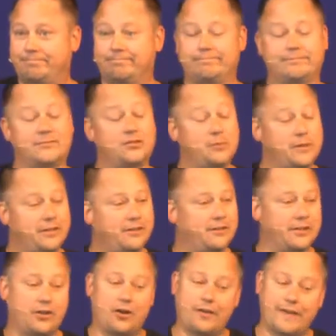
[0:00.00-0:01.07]
and Twitter
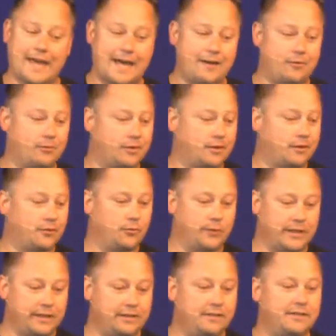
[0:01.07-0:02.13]
and all that, where
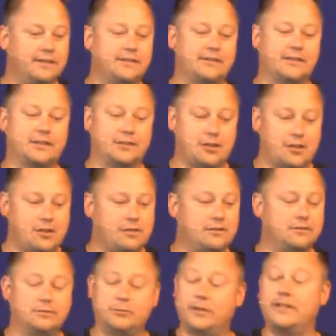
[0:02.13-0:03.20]
real is a
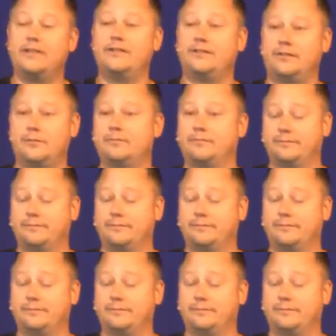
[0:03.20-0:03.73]
long ways from,